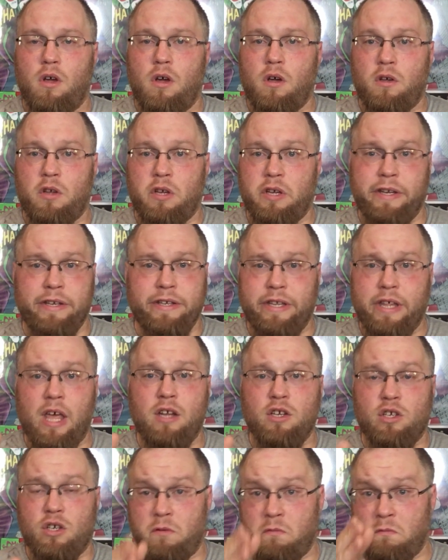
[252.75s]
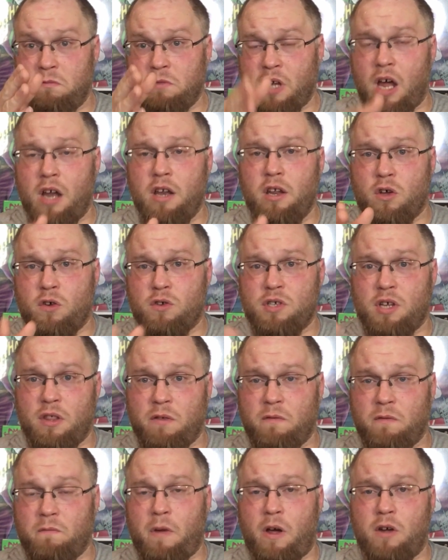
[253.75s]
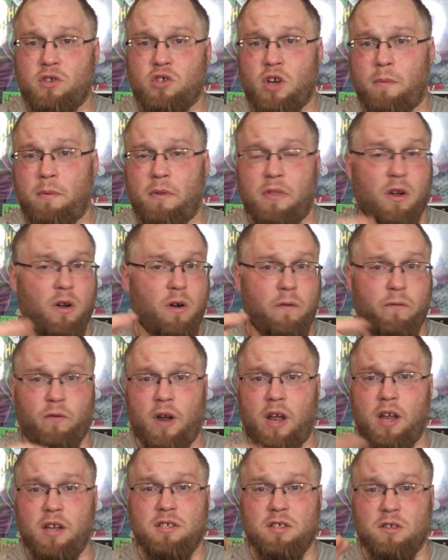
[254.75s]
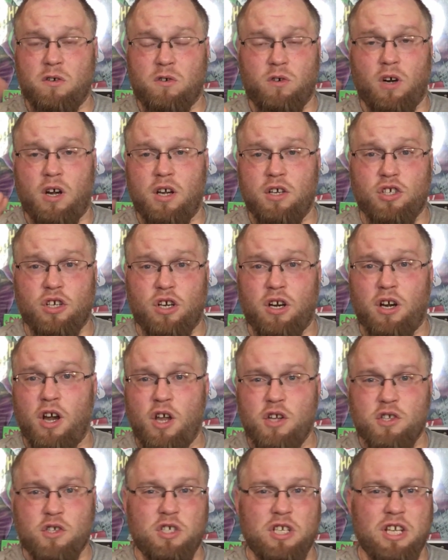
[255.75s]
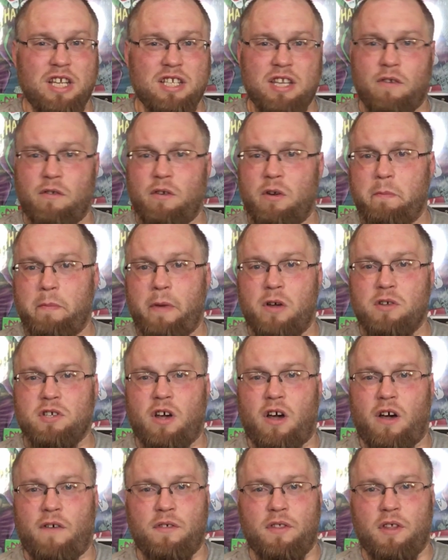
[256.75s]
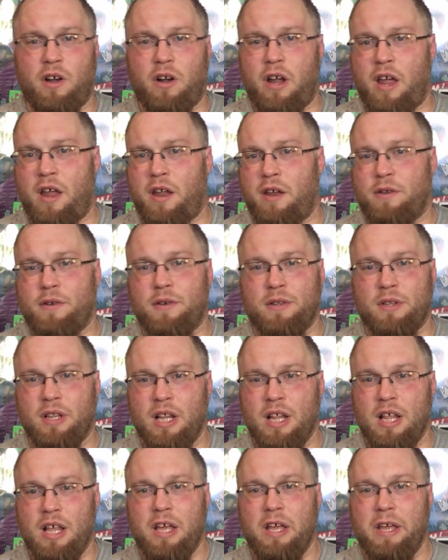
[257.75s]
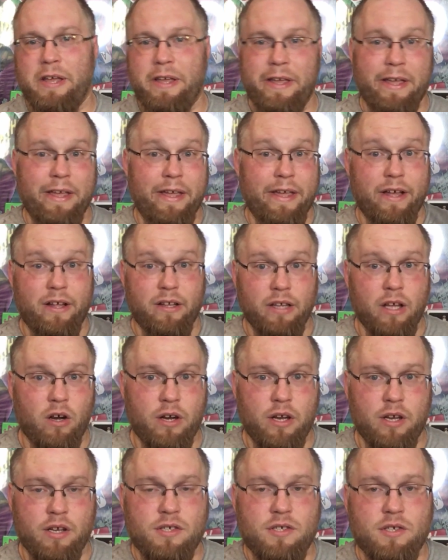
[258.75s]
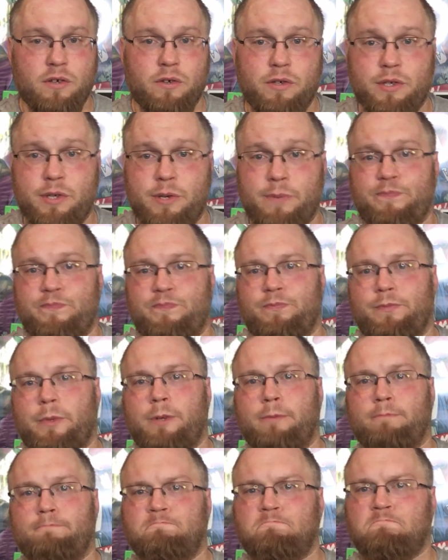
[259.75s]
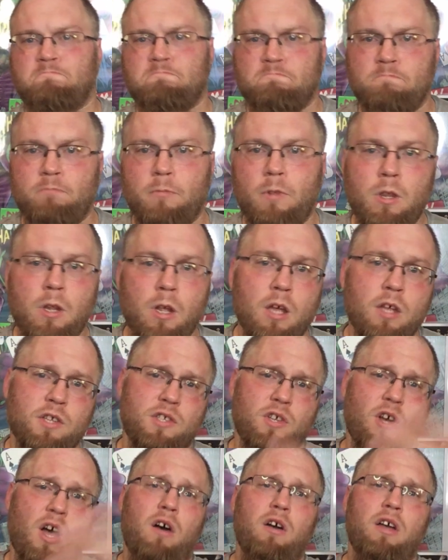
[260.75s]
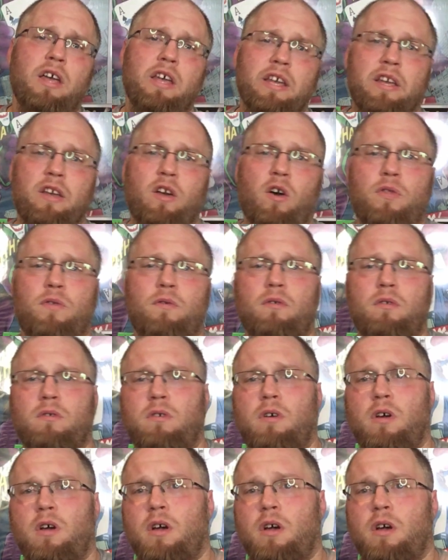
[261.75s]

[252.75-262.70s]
then Tanya goes on the mousetrap, and they're afraid to crush her, so she gets every mouse off of there, and hilarity ensues. So I'll get, go through